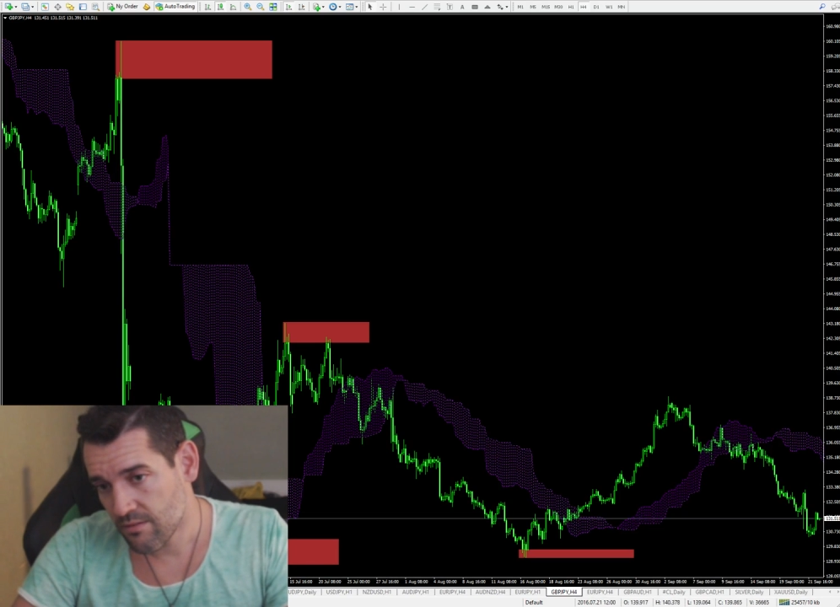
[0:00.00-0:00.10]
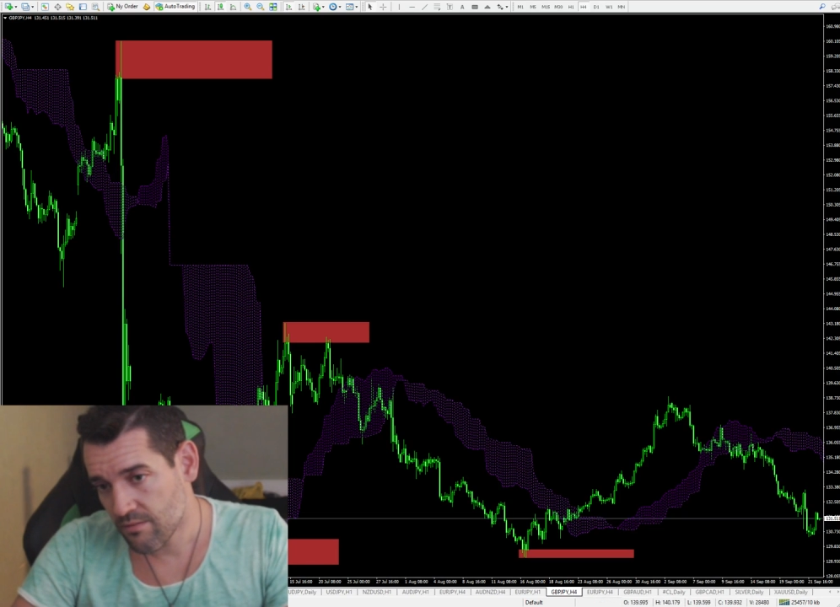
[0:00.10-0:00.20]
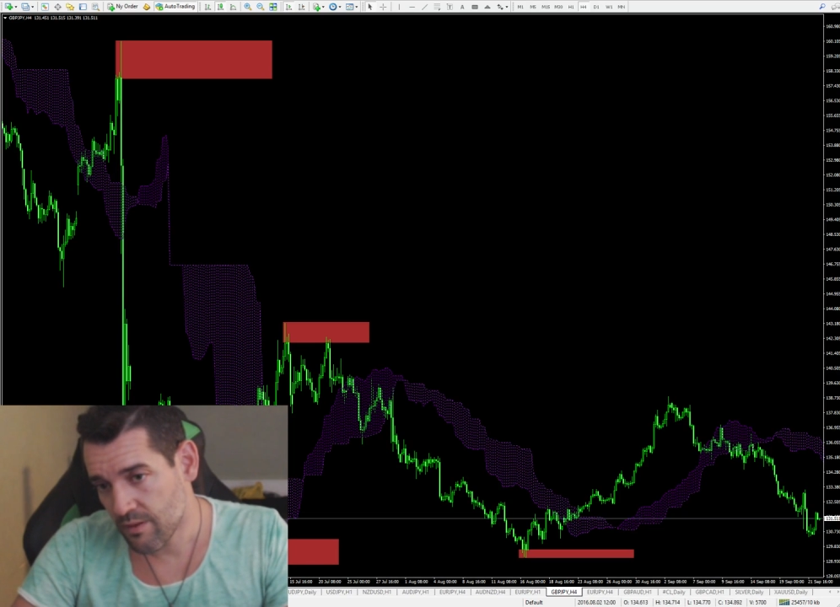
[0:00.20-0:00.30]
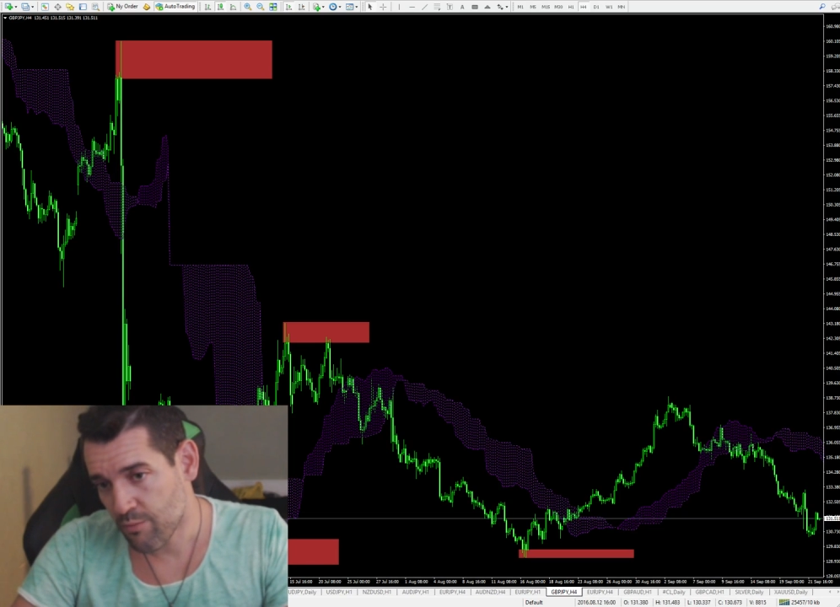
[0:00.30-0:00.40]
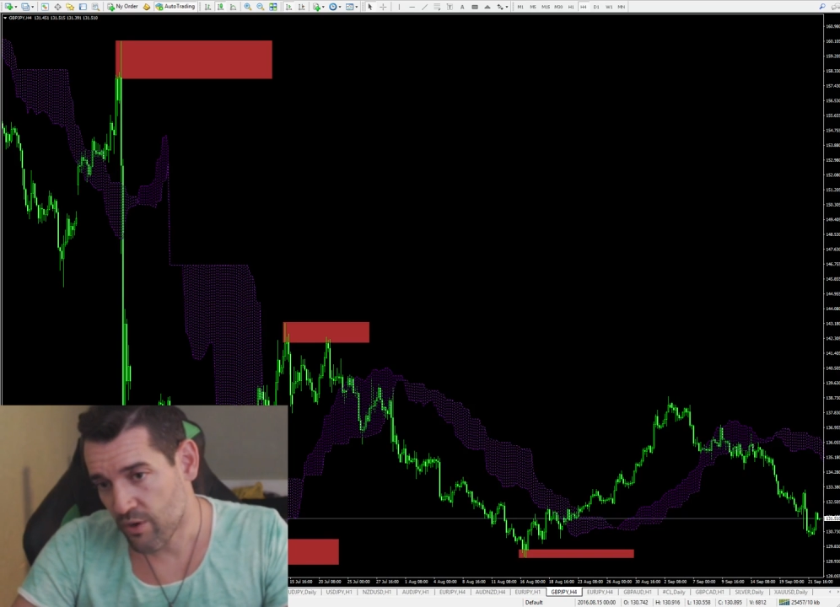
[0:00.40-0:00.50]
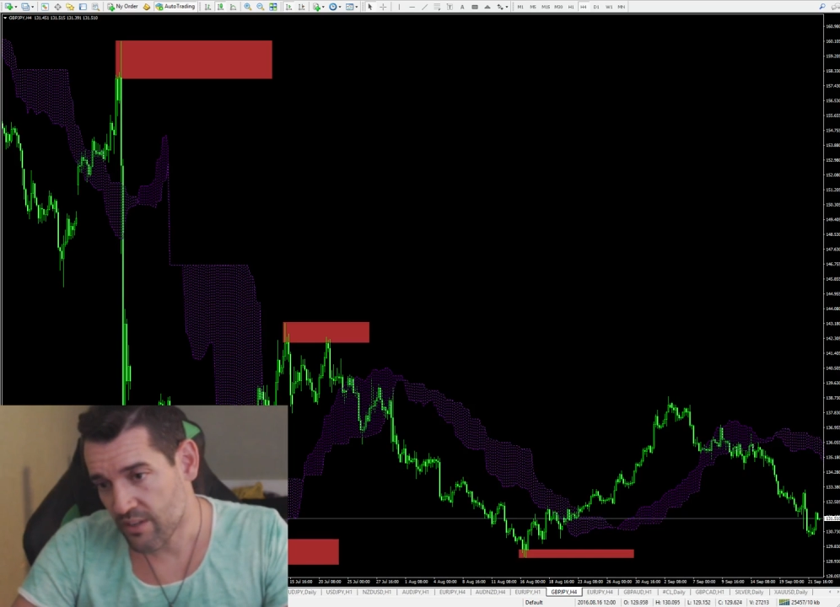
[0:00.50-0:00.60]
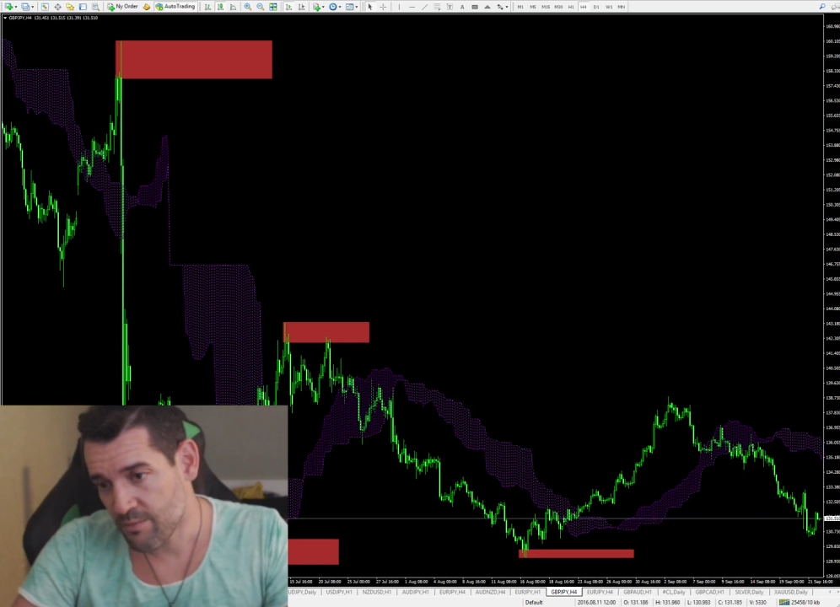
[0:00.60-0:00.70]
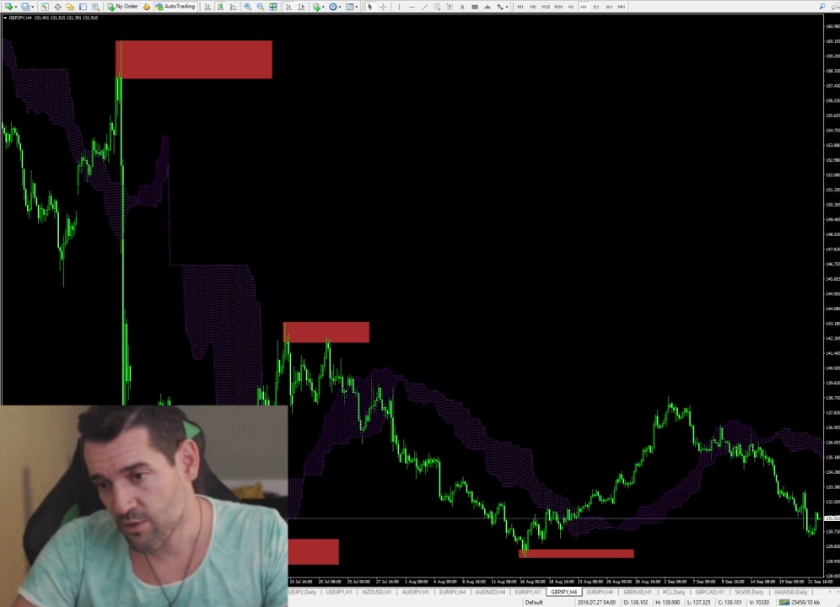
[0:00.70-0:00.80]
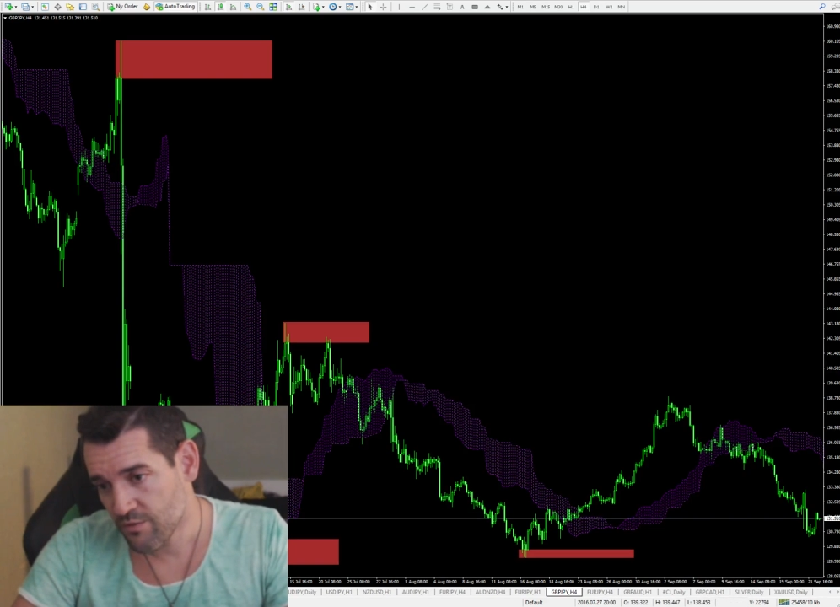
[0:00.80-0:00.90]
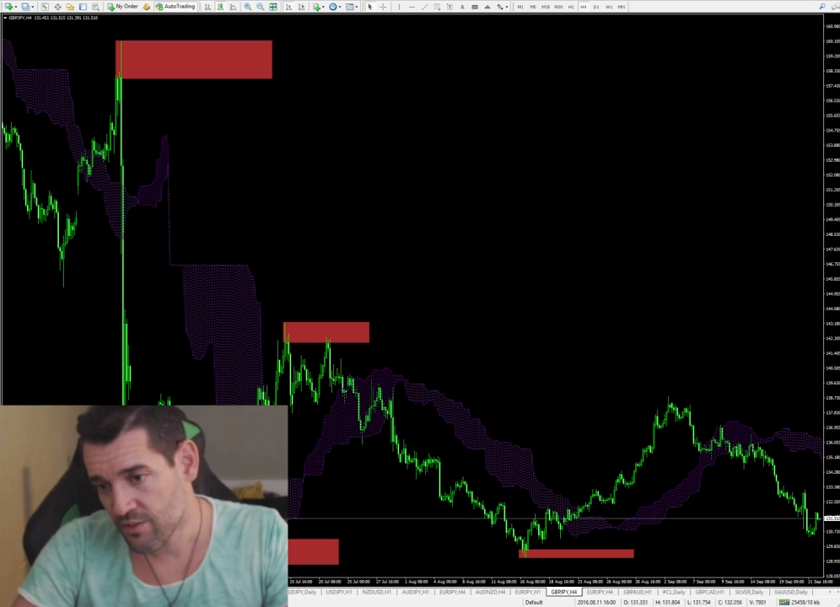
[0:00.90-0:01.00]
When price
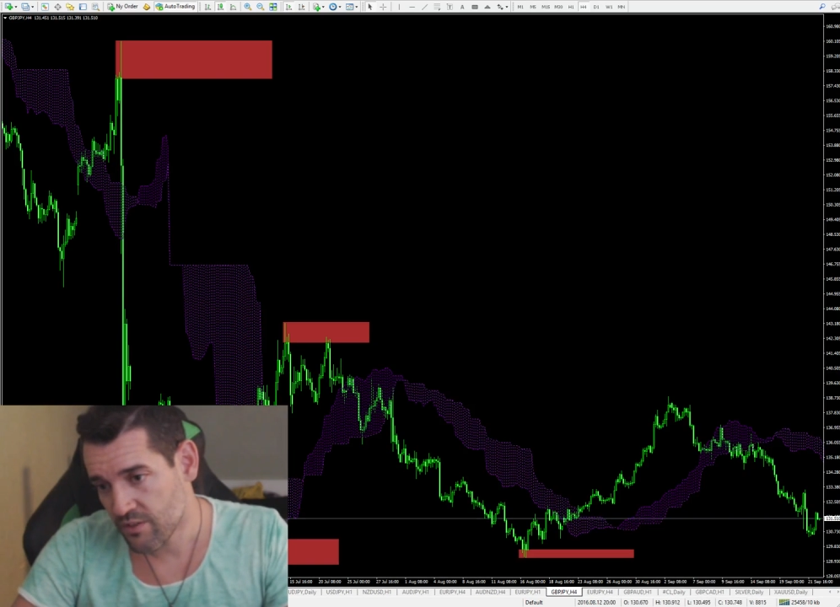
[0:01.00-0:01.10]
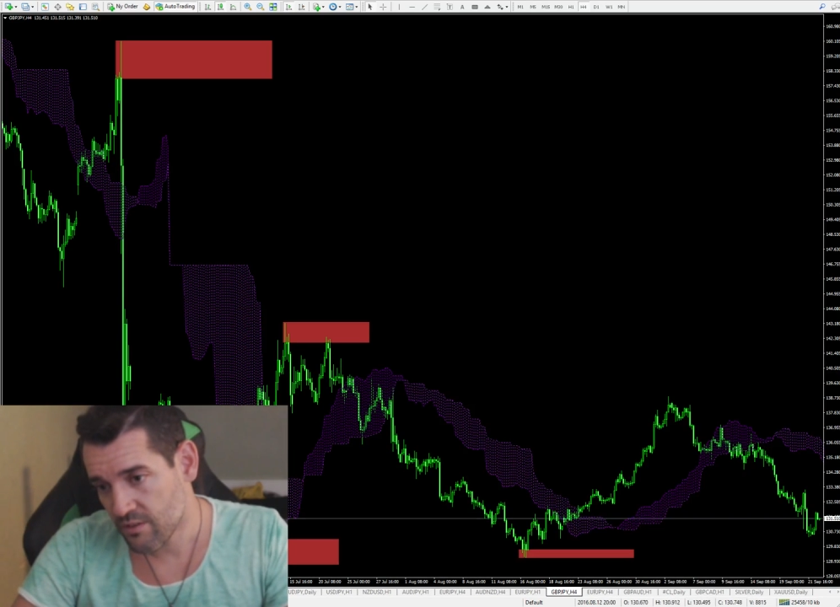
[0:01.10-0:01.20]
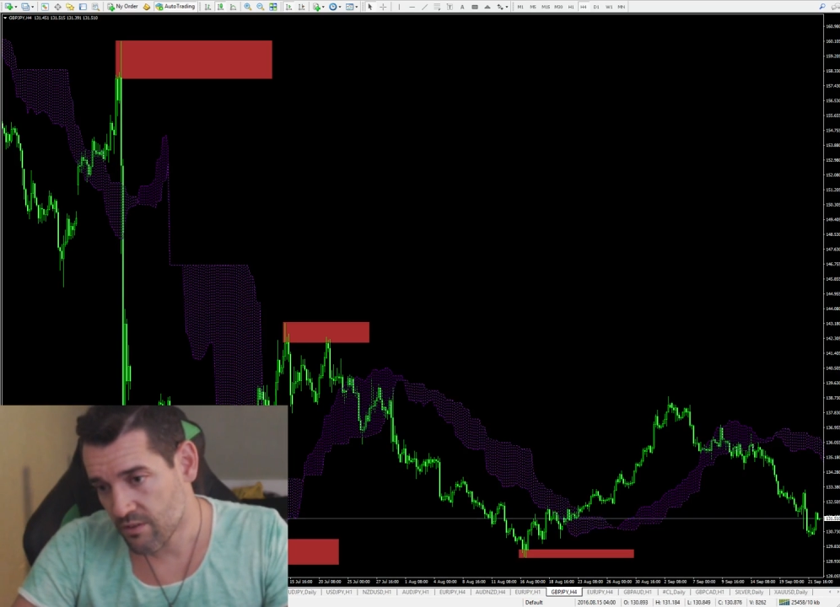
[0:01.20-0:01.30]
moves,